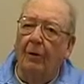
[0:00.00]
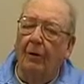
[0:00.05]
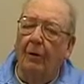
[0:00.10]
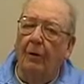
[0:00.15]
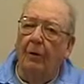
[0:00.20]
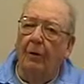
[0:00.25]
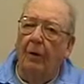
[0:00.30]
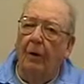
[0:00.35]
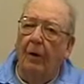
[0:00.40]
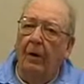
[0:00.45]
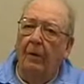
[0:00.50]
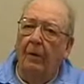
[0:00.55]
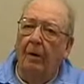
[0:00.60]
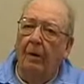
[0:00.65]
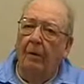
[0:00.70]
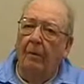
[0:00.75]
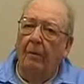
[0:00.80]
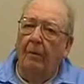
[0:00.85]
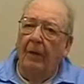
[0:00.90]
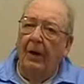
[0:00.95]
to
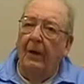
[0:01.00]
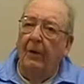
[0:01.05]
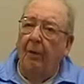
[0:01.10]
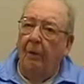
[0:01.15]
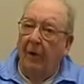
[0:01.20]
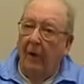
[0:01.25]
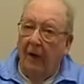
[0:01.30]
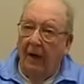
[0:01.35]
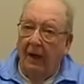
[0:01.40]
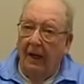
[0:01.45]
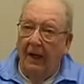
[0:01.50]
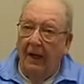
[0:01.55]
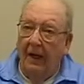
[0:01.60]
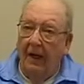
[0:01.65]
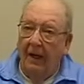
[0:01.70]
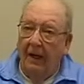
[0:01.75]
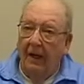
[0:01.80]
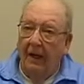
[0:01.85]
Midway,